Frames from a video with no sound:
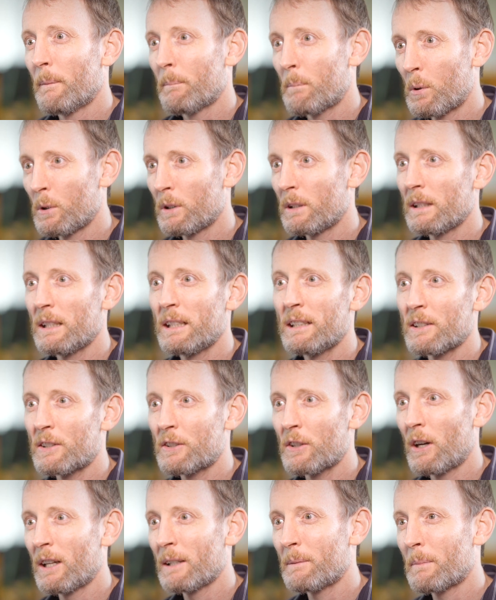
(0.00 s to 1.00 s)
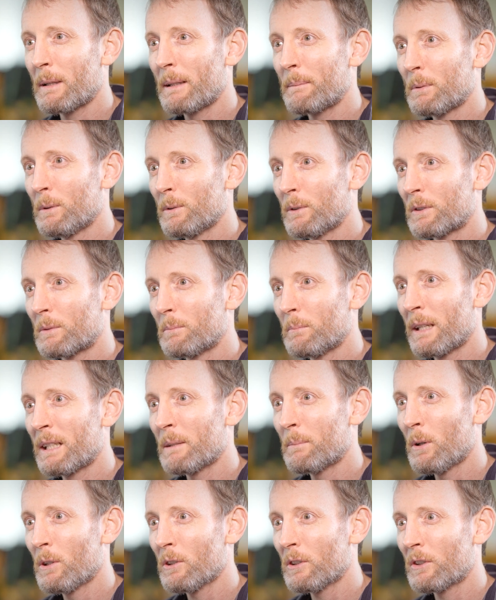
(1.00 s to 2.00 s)
put inside people's meter
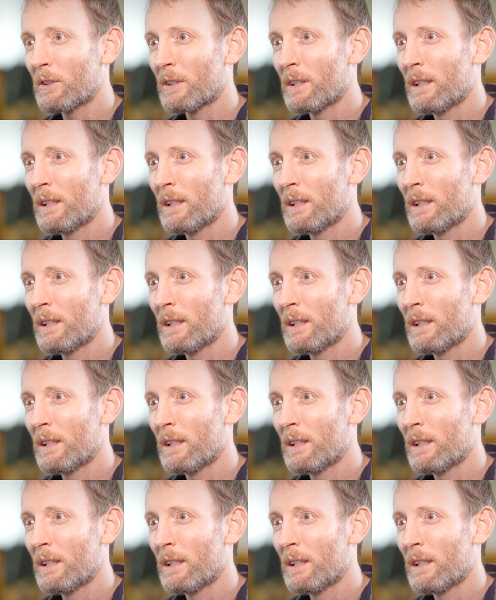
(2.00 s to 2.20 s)
box,